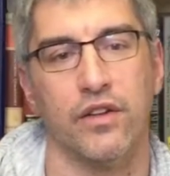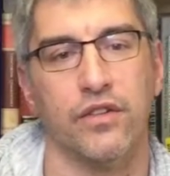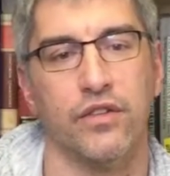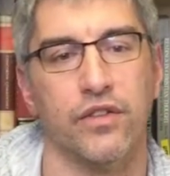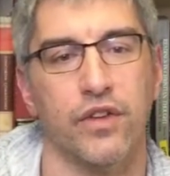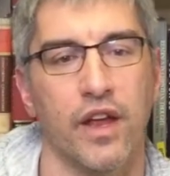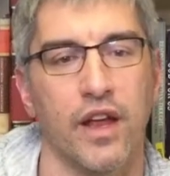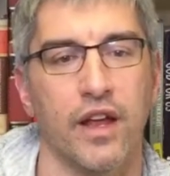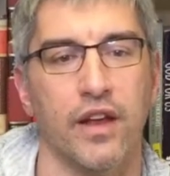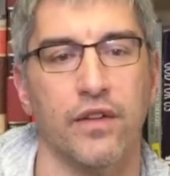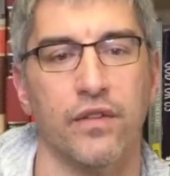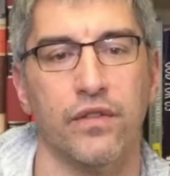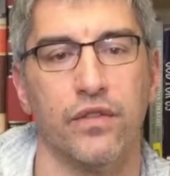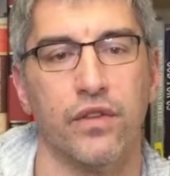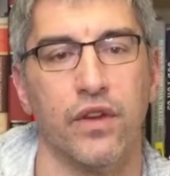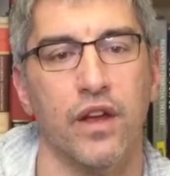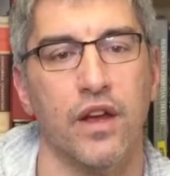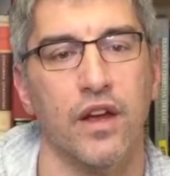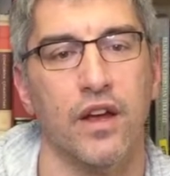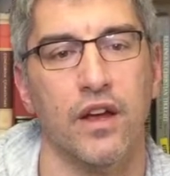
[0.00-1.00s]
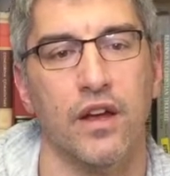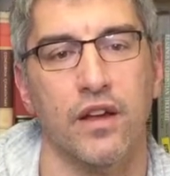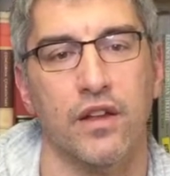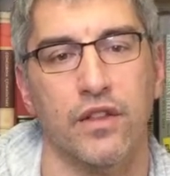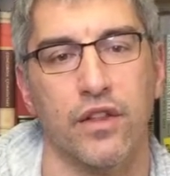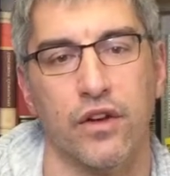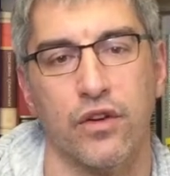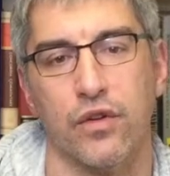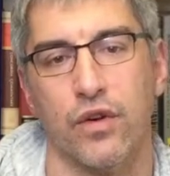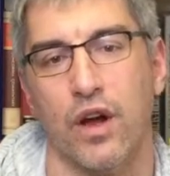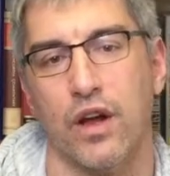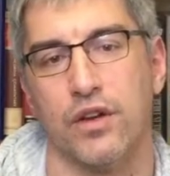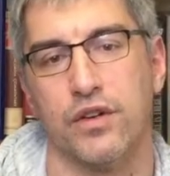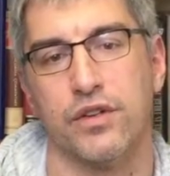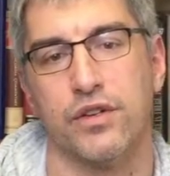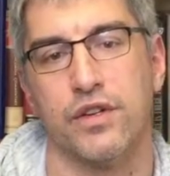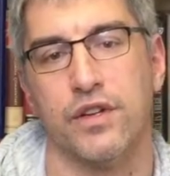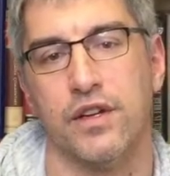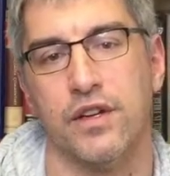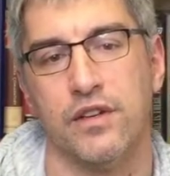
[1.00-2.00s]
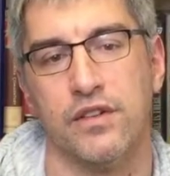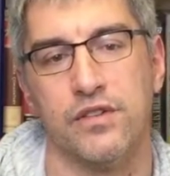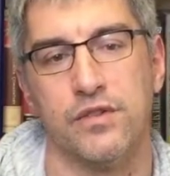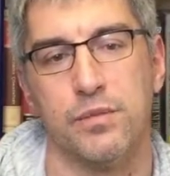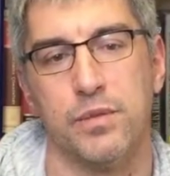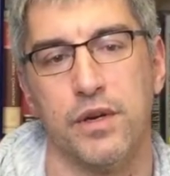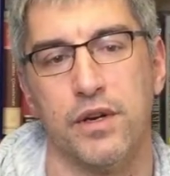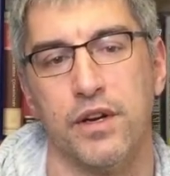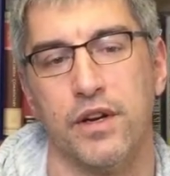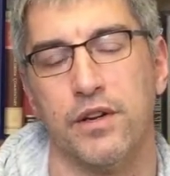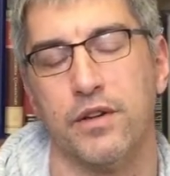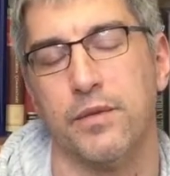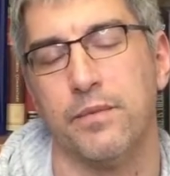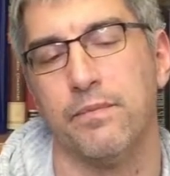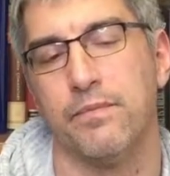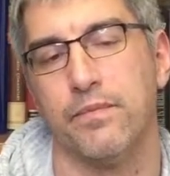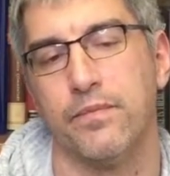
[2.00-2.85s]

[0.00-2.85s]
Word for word: saves the crushed in spirit.